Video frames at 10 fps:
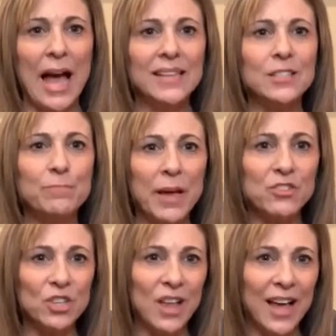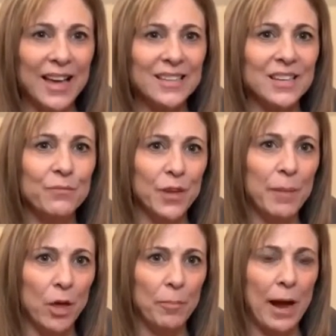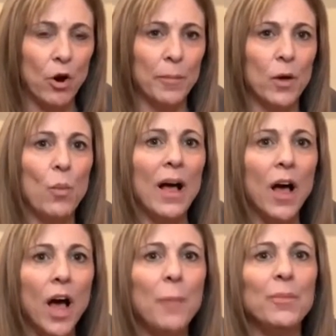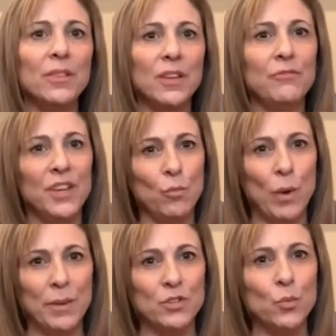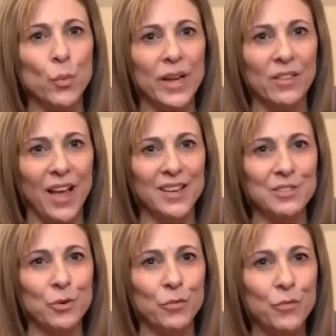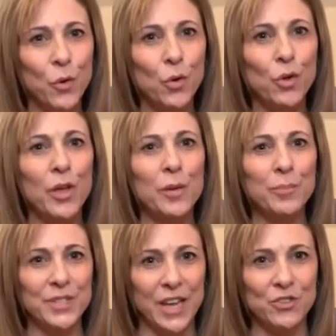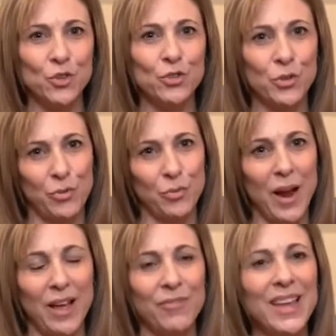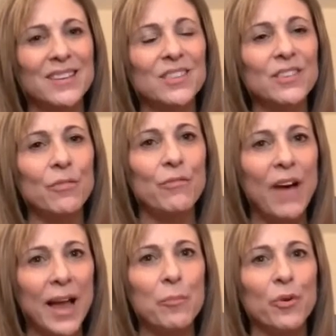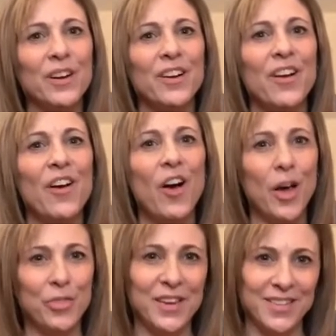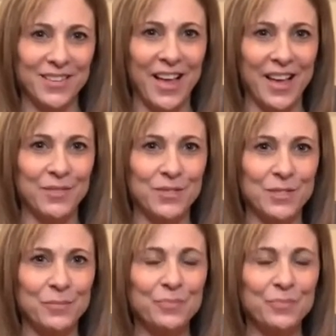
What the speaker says: I specialize in female empowerment while uplifting women to realize their full potential to thrive and to live vibrant, authentic lives.